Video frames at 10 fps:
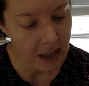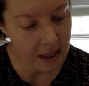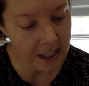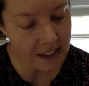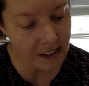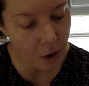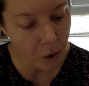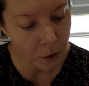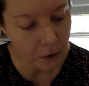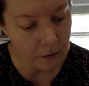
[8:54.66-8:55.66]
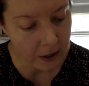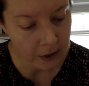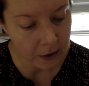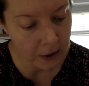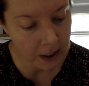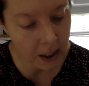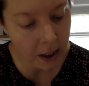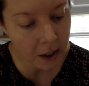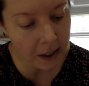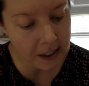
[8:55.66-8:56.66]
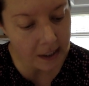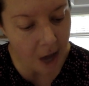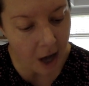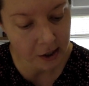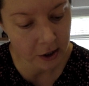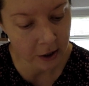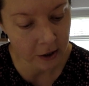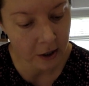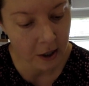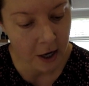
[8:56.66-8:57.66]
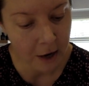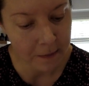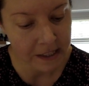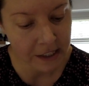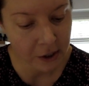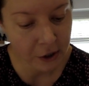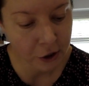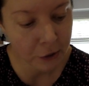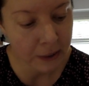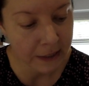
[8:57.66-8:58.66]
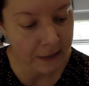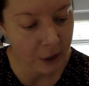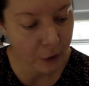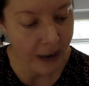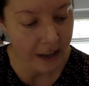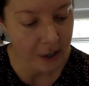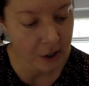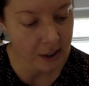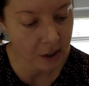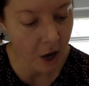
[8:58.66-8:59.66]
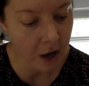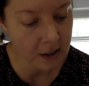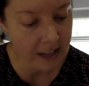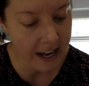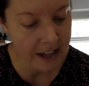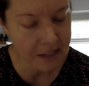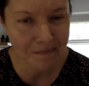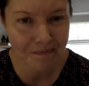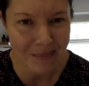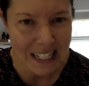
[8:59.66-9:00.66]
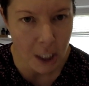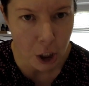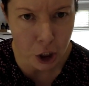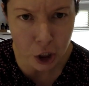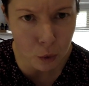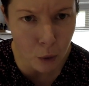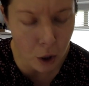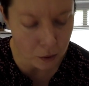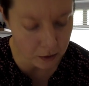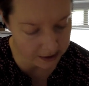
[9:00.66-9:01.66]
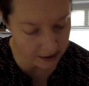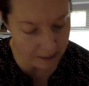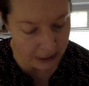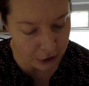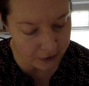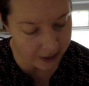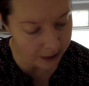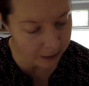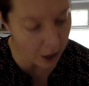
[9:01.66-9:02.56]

This old fellow here is Oscar. Mr. Sharif scratched his dog's head. You won't see much of him.